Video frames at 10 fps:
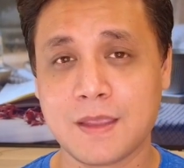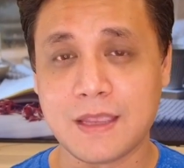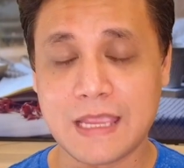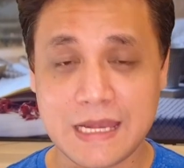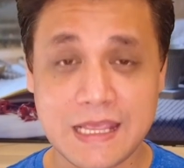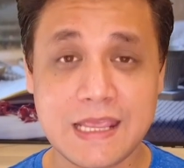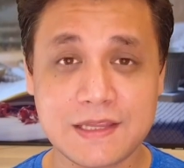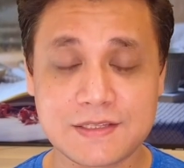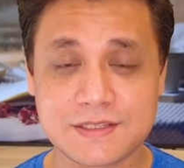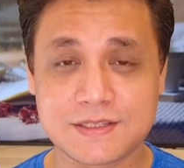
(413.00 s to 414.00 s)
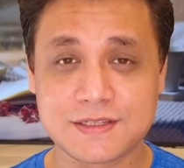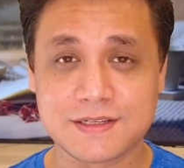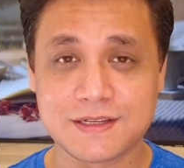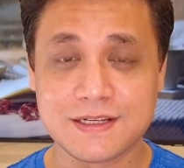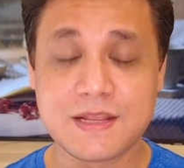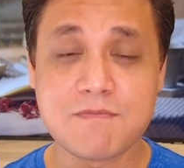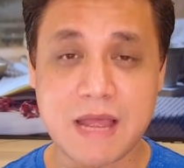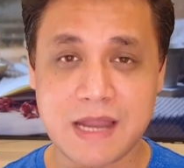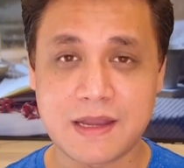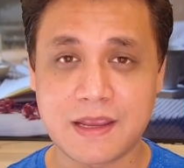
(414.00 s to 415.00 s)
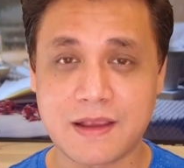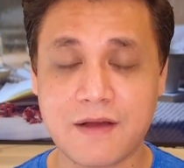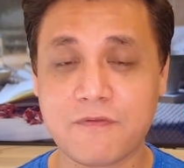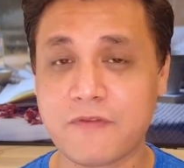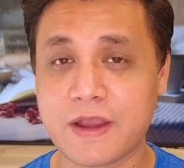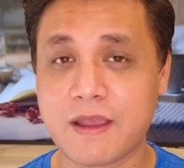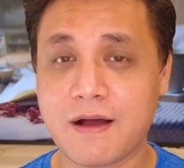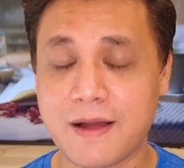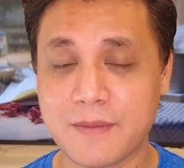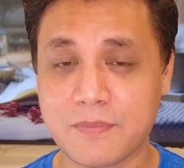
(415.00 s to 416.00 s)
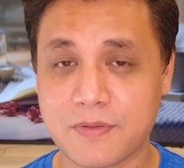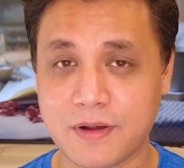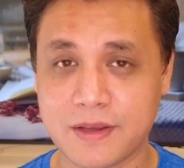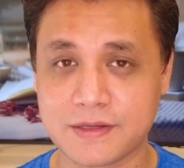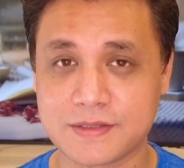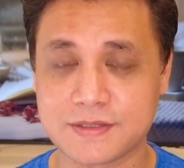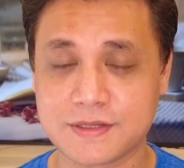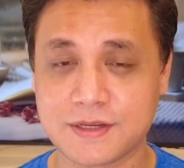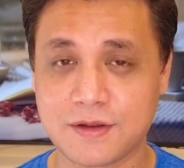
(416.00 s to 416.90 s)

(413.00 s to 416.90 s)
it is demanding a very high price